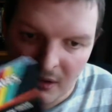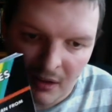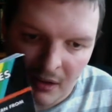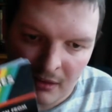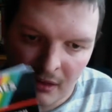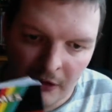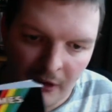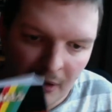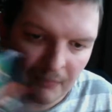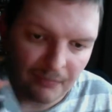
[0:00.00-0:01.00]

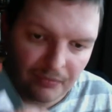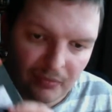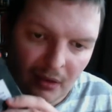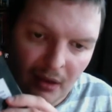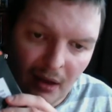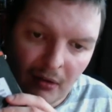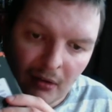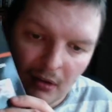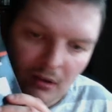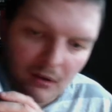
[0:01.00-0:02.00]
So yeah,
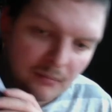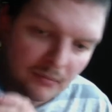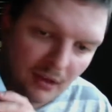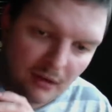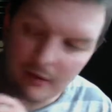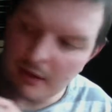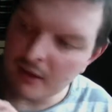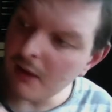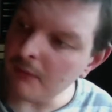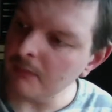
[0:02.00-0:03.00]
so there you
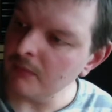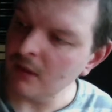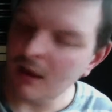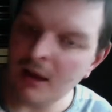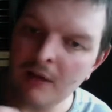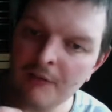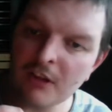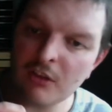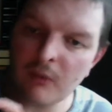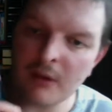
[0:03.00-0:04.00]
go. I think
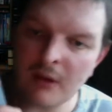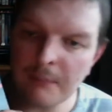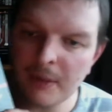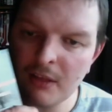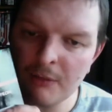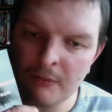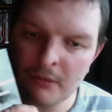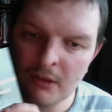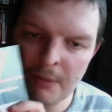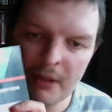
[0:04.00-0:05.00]
this one I picked up from.
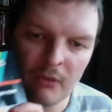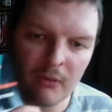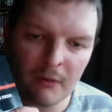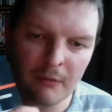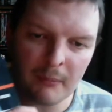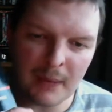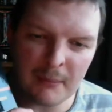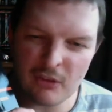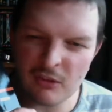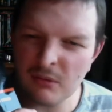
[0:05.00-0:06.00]
You can pick this one up from
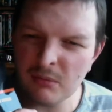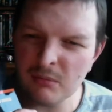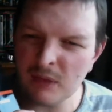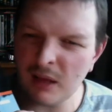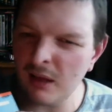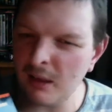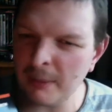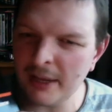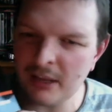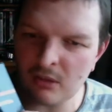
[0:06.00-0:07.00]
Amazon. I
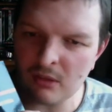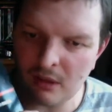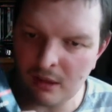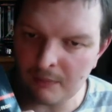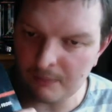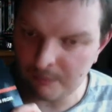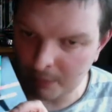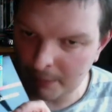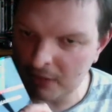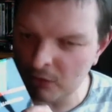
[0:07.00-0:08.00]
paid
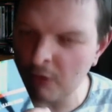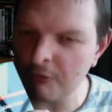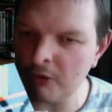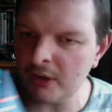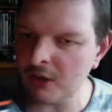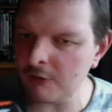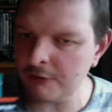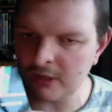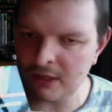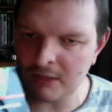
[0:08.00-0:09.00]
$12.99 for
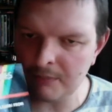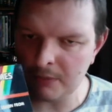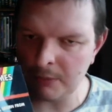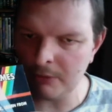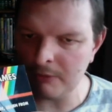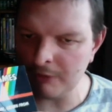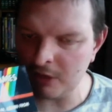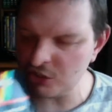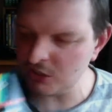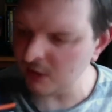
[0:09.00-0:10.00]
the print
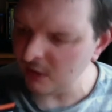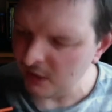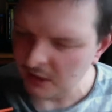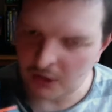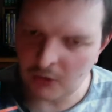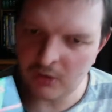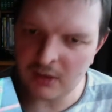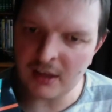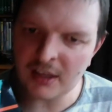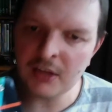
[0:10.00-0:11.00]
version. You can also
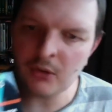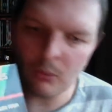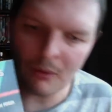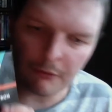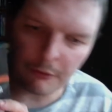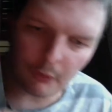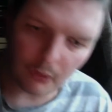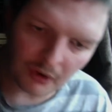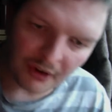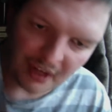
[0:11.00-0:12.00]
get a Kindle one for
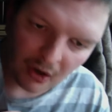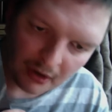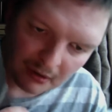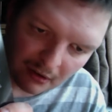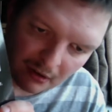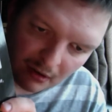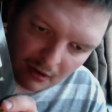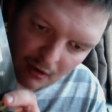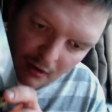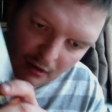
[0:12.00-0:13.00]
$4.99
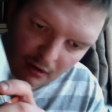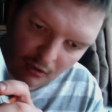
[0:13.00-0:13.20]
as